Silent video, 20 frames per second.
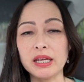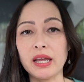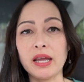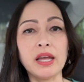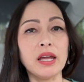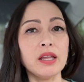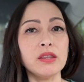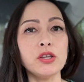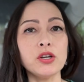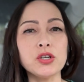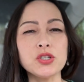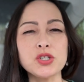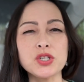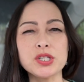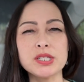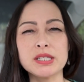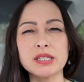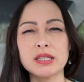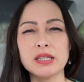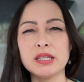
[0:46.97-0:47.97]
And there are
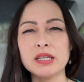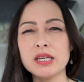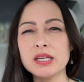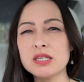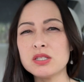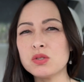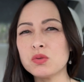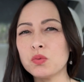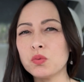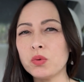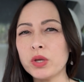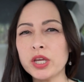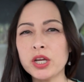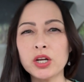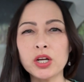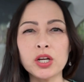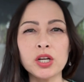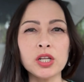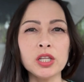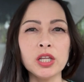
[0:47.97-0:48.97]
just these
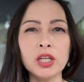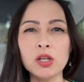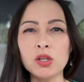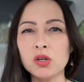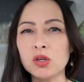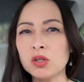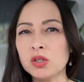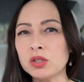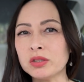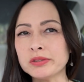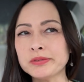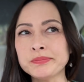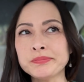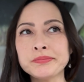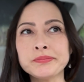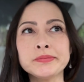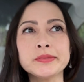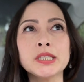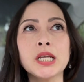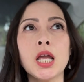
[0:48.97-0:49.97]
weird little
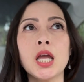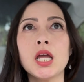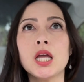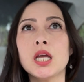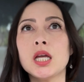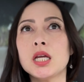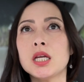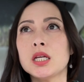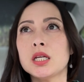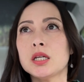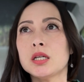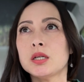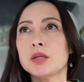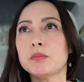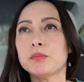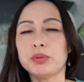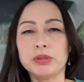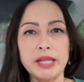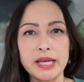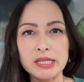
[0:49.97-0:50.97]

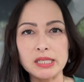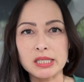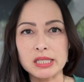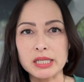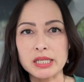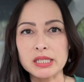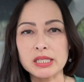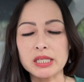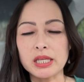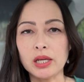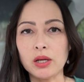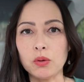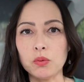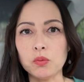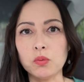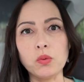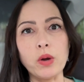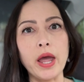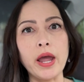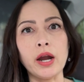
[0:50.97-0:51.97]
places
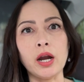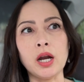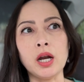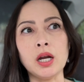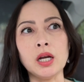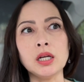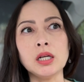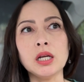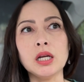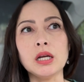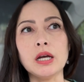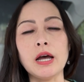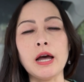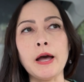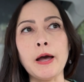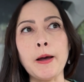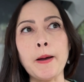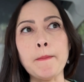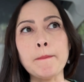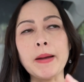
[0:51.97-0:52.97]
where
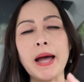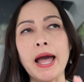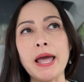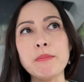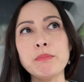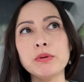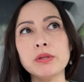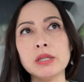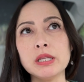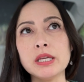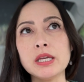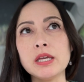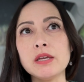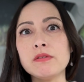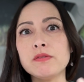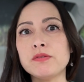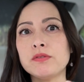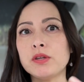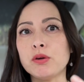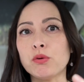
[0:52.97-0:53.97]
I
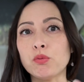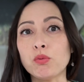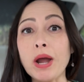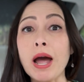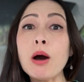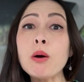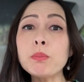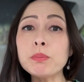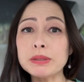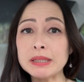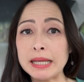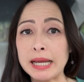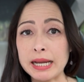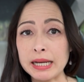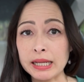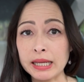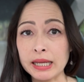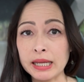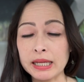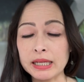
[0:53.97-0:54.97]
believe the route
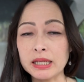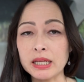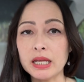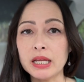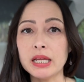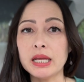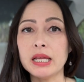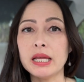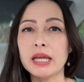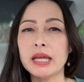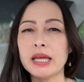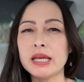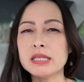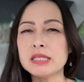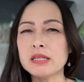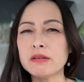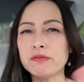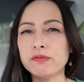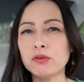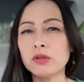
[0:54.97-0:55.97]
planning
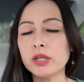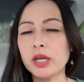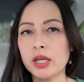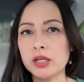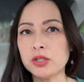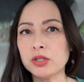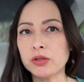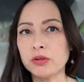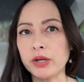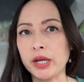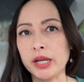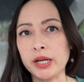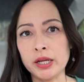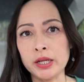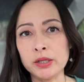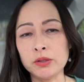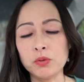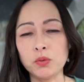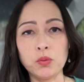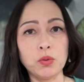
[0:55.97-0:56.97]
isn't fully
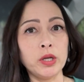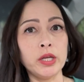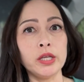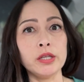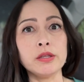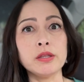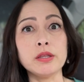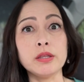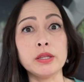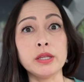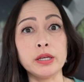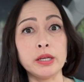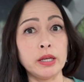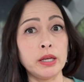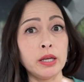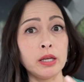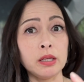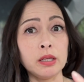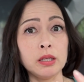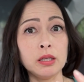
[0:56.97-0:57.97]
integrated with
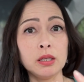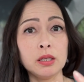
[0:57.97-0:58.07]
the